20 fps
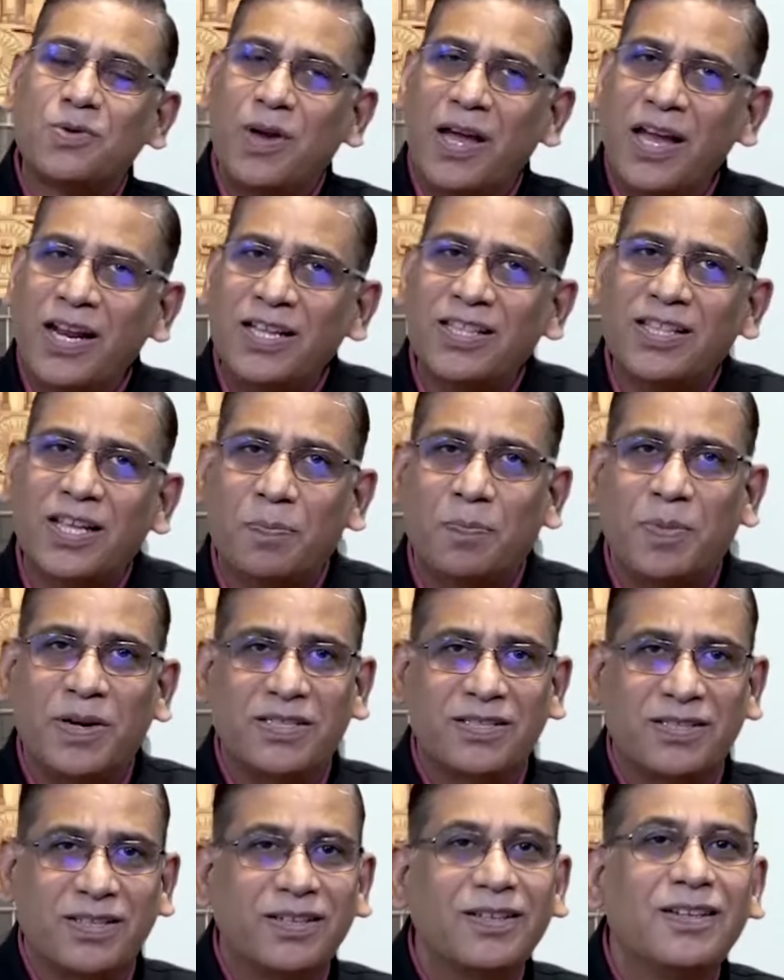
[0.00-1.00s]
to another
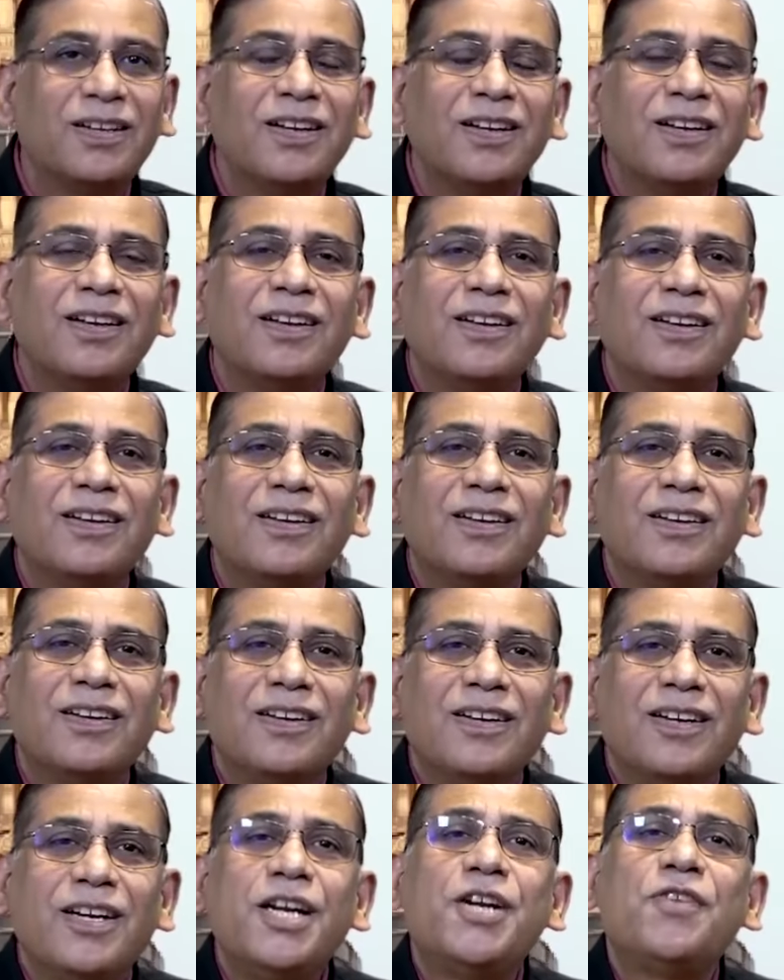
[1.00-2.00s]
person,
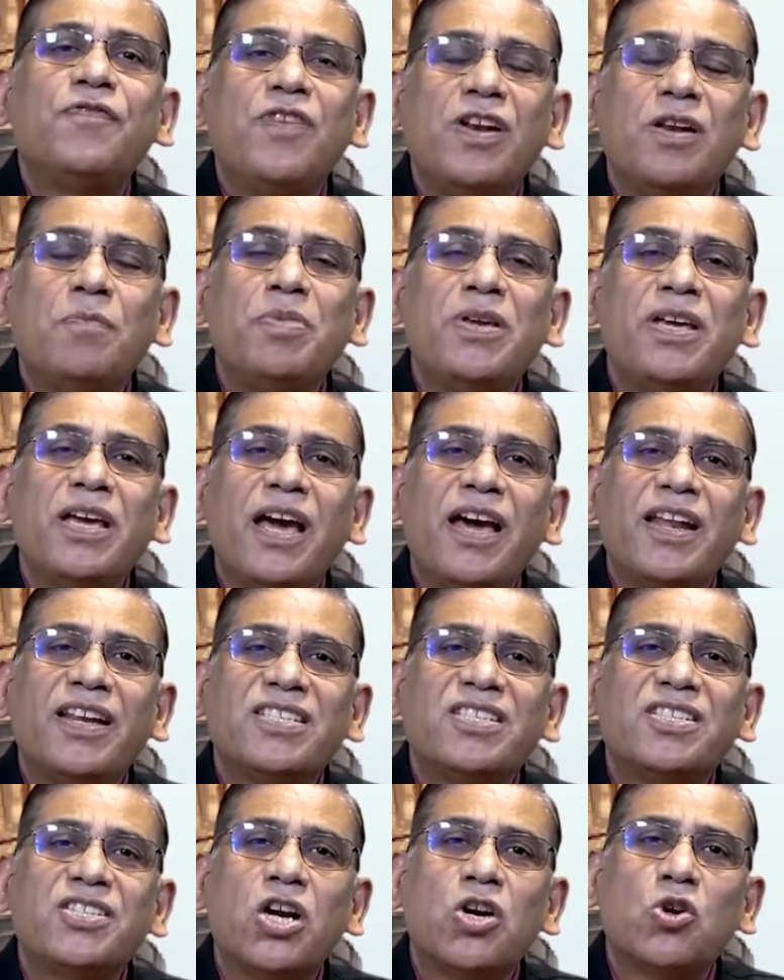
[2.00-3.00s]
it will be
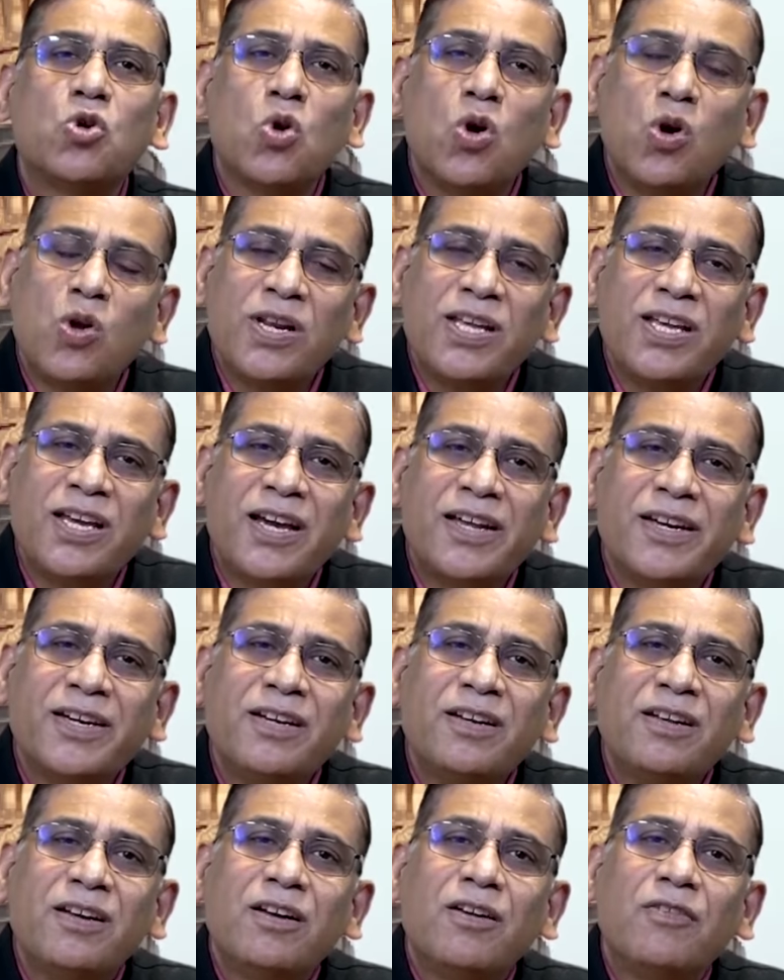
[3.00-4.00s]

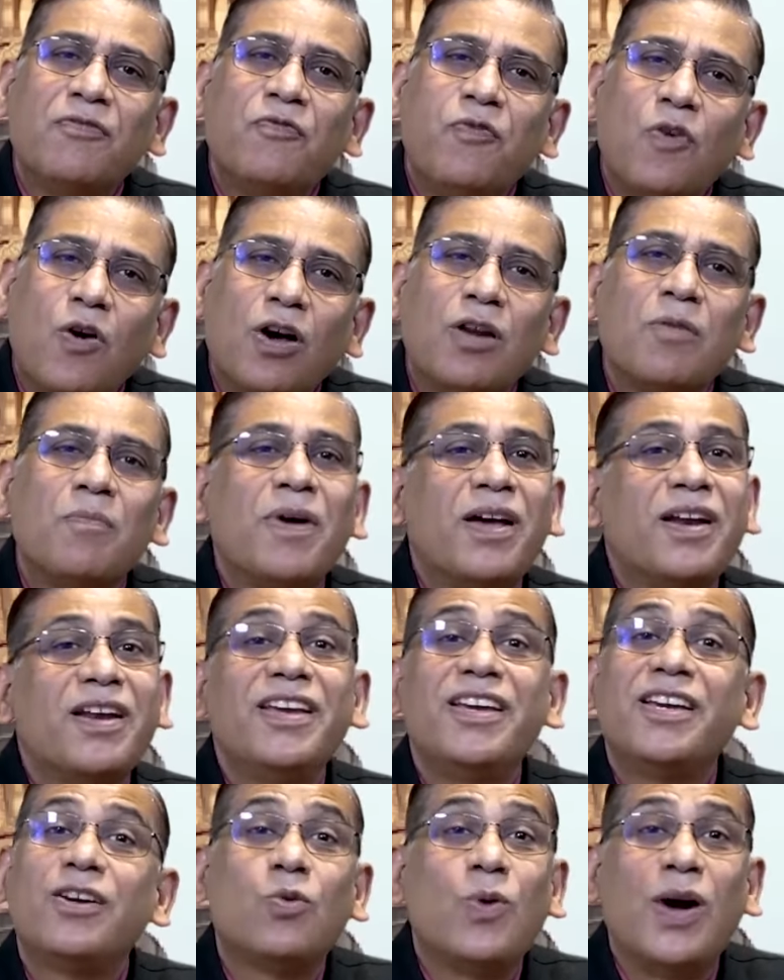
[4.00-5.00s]
Aristotelian formal
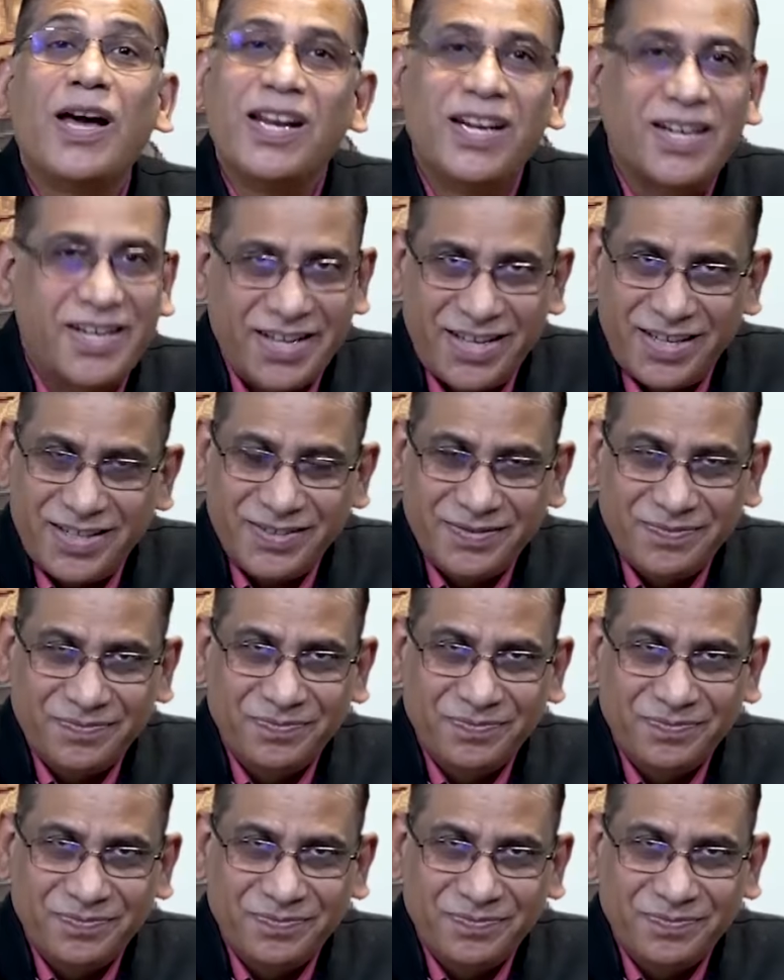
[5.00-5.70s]
equality.